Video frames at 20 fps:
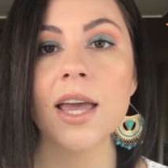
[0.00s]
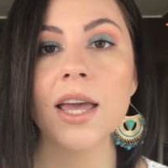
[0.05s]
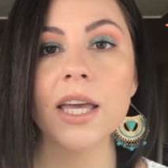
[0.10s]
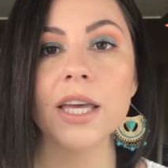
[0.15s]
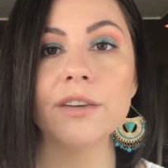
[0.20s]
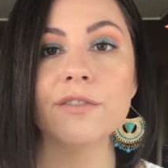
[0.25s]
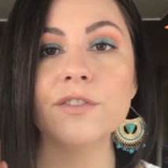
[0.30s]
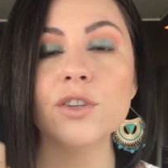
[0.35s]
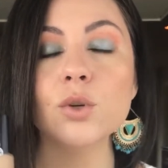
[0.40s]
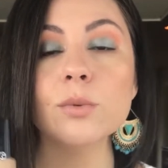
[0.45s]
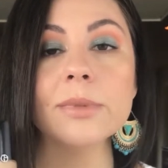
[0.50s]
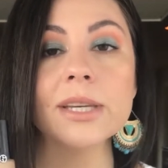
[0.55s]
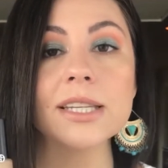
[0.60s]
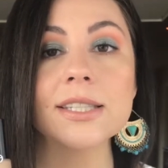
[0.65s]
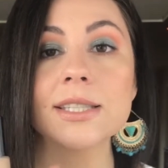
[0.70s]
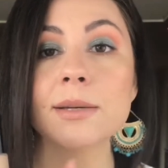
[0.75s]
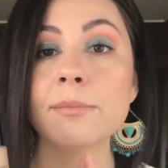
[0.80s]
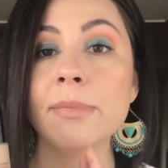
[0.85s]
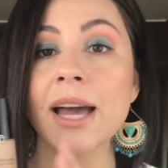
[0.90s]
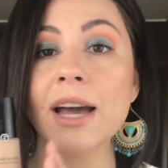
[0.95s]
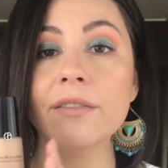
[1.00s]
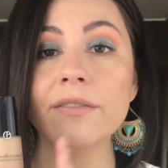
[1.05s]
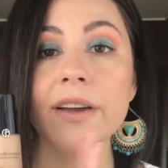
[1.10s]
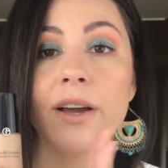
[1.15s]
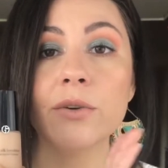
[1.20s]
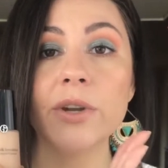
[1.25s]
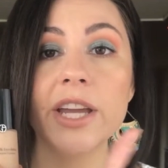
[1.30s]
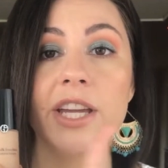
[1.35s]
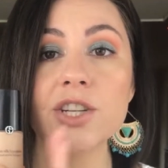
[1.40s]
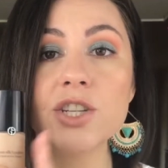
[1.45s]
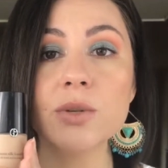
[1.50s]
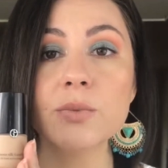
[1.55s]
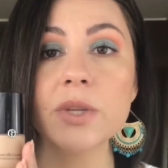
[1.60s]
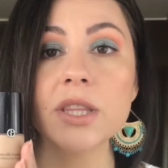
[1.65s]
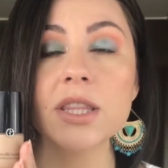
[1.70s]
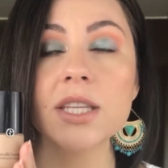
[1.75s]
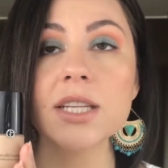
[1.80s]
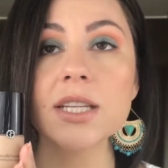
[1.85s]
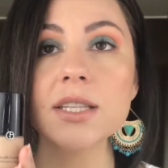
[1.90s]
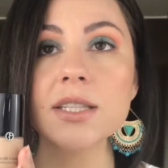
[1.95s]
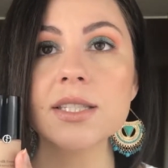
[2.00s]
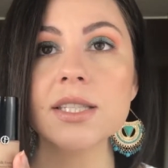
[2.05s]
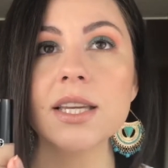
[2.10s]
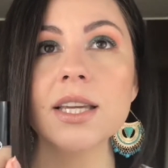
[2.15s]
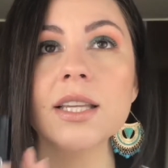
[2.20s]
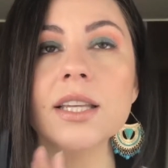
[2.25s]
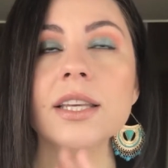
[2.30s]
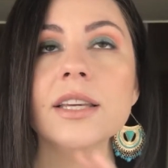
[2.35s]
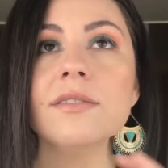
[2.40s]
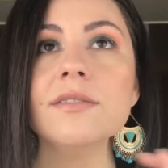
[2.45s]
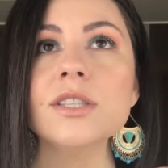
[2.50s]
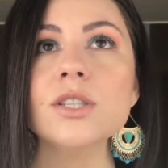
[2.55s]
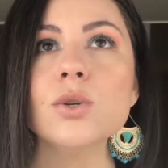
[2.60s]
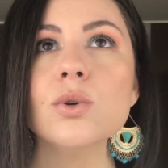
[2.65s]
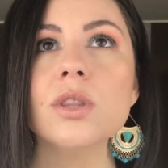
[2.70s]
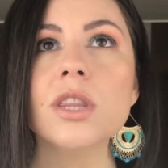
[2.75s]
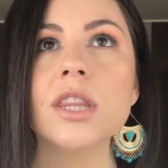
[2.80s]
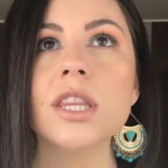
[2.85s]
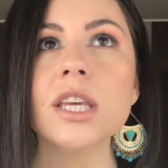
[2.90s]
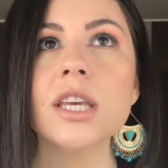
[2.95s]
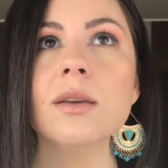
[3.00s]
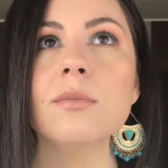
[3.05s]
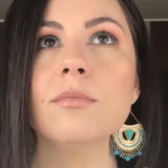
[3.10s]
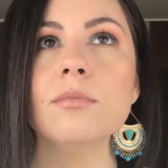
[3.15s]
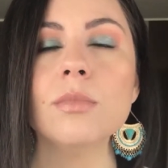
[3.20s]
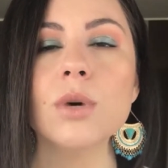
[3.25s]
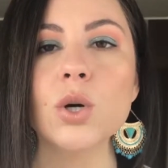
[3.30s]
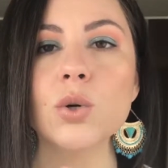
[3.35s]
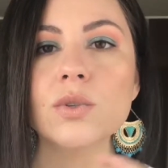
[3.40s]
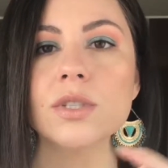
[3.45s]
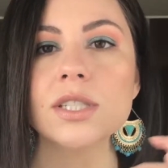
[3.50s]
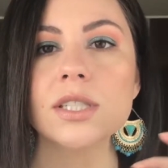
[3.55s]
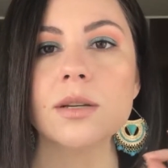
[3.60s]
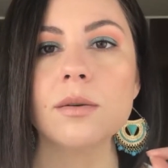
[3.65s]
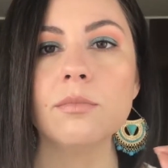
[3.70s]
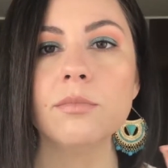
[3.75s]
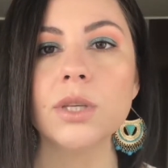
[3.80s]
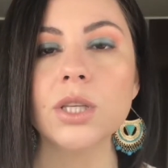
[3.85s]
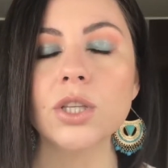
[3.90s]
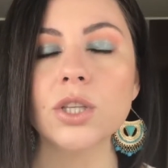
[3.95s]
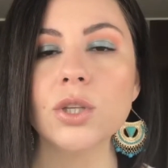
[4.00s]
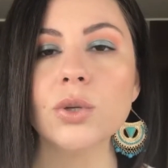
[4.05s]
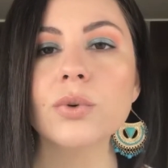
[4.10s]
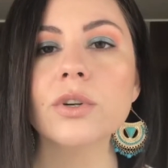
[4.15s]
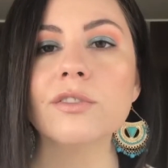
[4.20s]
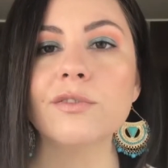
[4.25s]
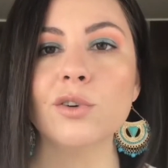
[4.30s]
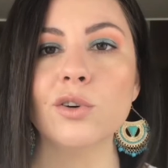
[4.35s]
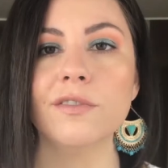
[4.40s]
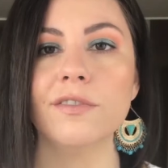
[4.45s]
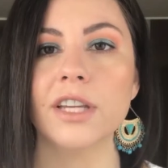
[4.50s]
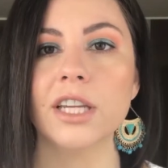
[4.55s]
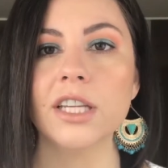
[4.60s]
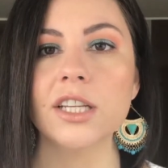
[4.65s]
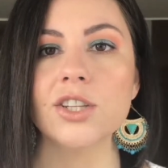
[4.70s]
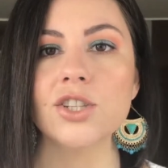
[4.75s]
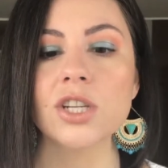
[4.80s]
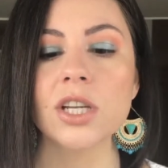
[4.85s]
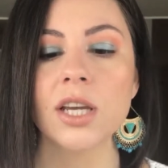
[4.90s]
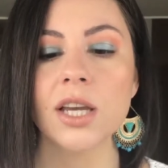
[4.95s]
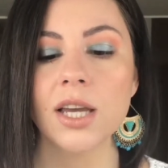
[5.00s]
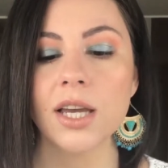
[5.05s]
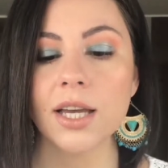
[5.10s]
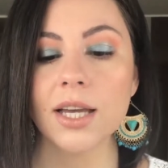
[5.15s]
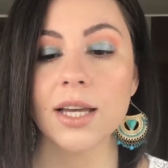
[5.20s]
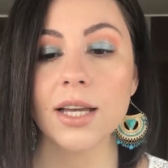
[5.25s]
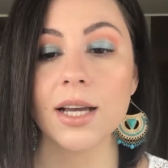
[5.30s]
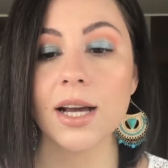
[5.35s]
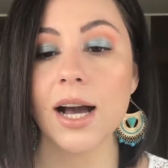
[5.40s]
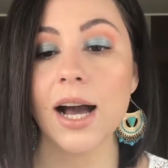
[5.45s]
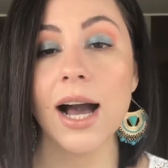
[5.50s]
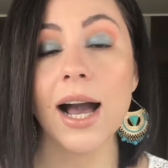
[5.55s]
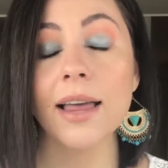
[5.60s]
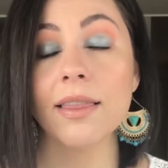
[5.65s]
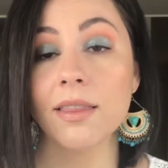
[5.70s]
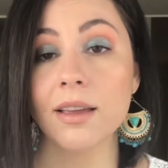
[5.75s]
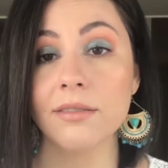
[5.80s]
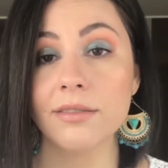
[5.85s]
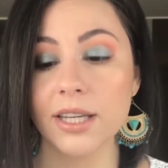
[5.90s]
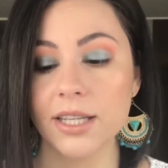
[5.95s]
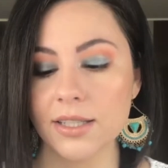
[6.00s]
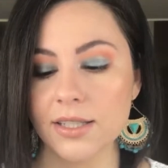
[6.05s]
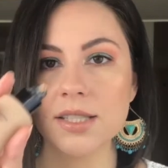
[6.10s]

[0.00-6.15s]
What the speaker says: If you mix a matte foundation with this, it gives you the most beautiful finish. I love it.